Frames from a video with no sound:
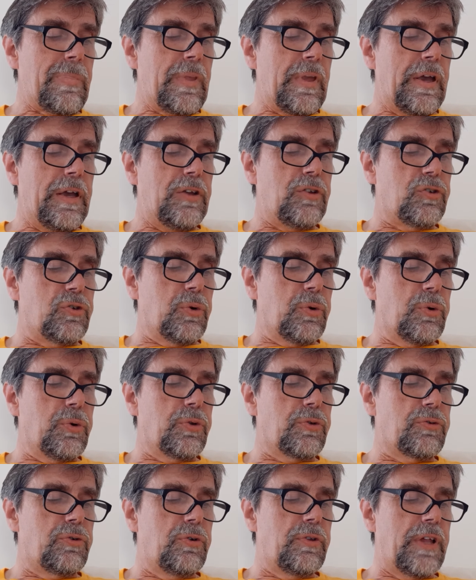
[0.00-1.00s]
He saw
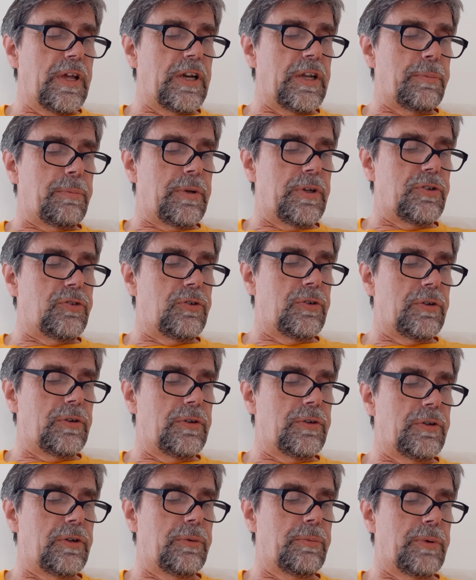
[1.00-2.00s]
through their
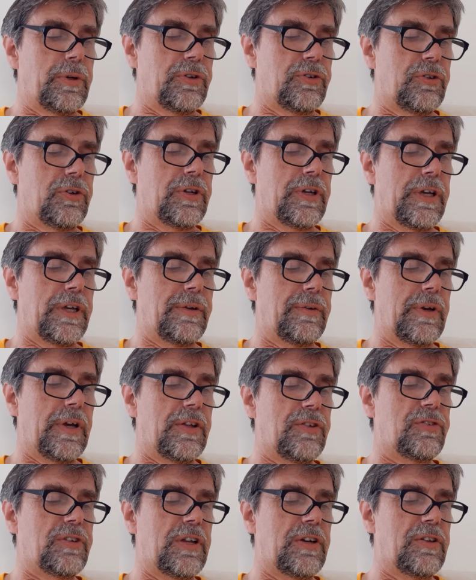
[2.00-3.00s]
duplicity
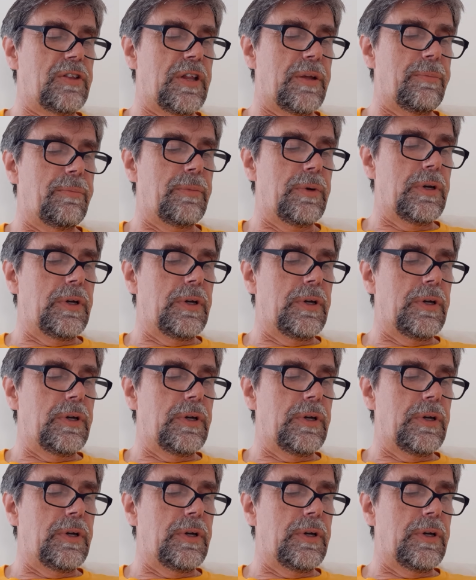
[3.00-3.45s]
and said to them,